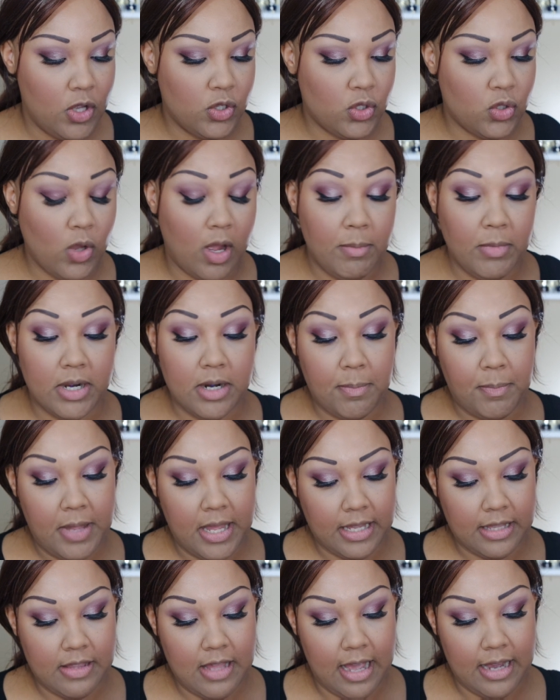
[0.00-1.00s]
So I'm going to
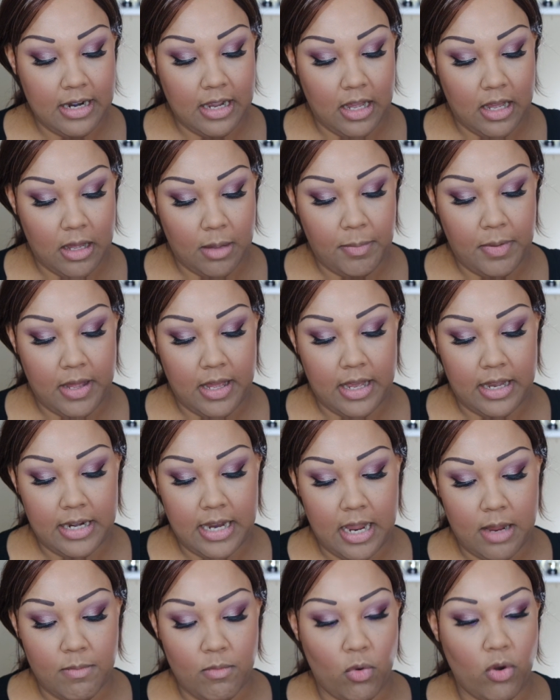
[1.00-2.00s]
pick that up on
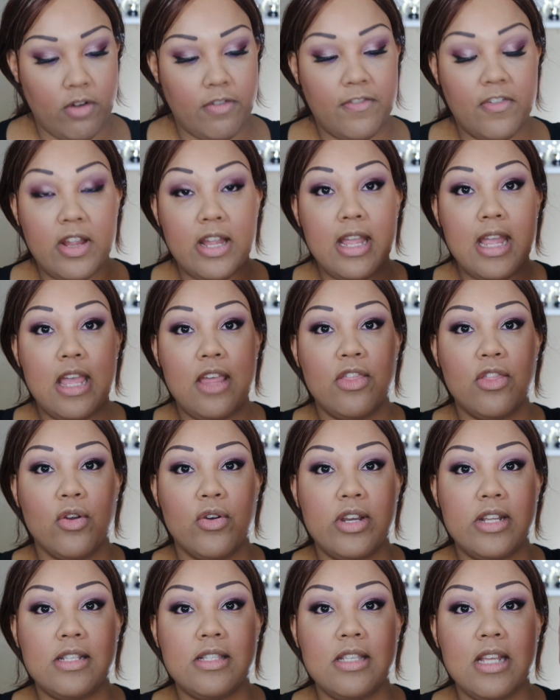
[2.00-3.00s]
a Morphe
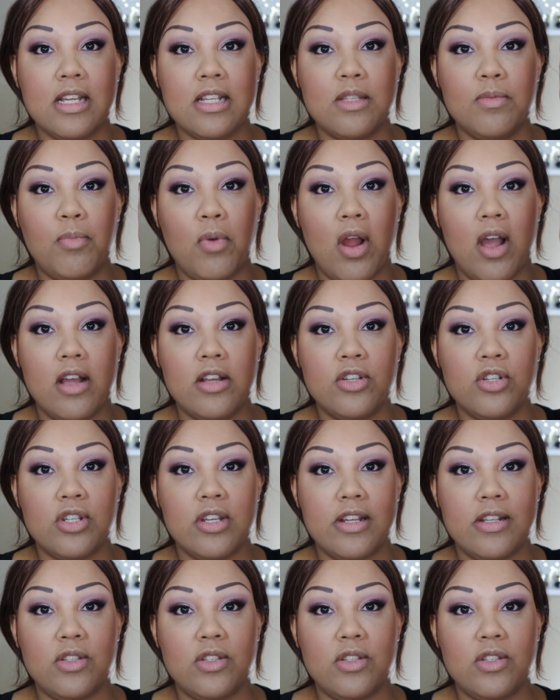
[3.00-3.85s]
E36 brush.